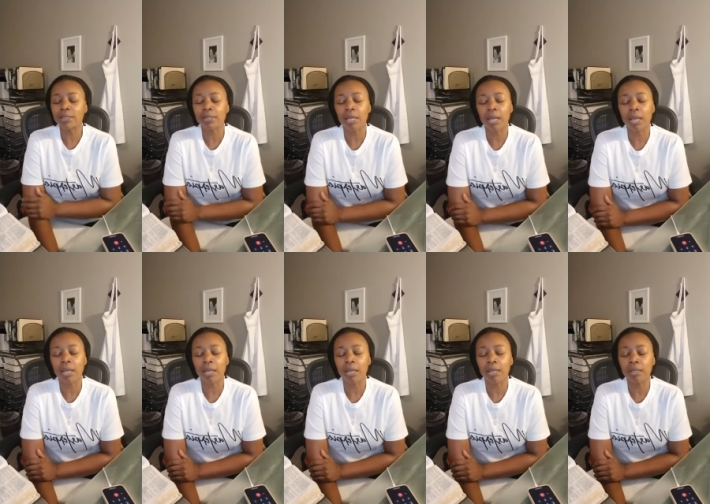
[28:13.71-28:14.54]

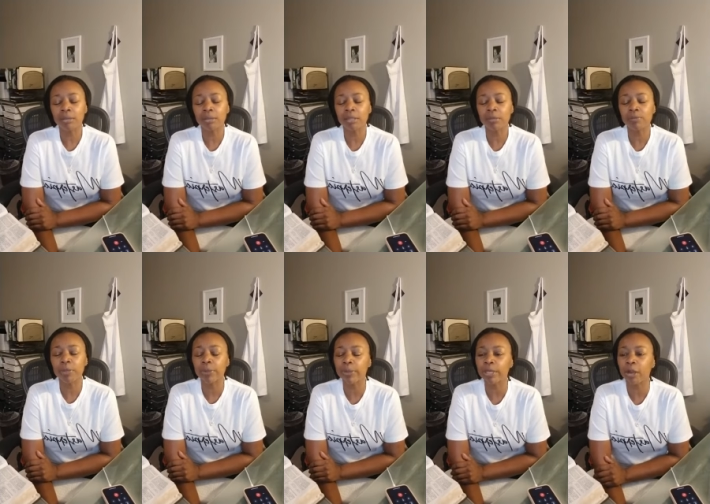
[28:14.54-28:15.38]
a
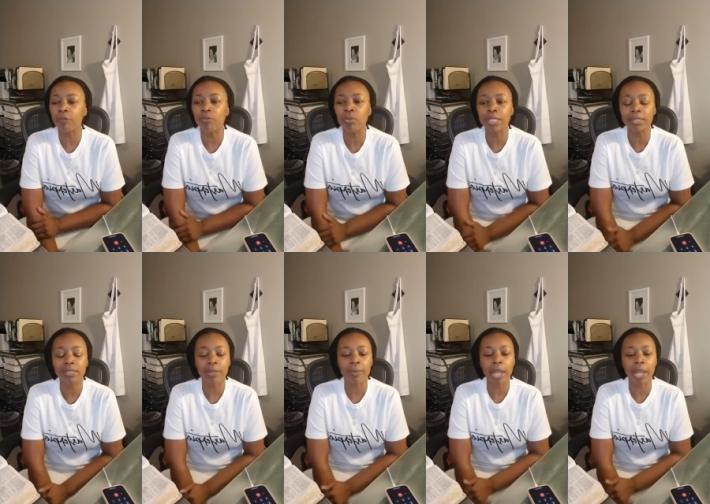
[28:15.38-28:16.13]
spirit of wisdom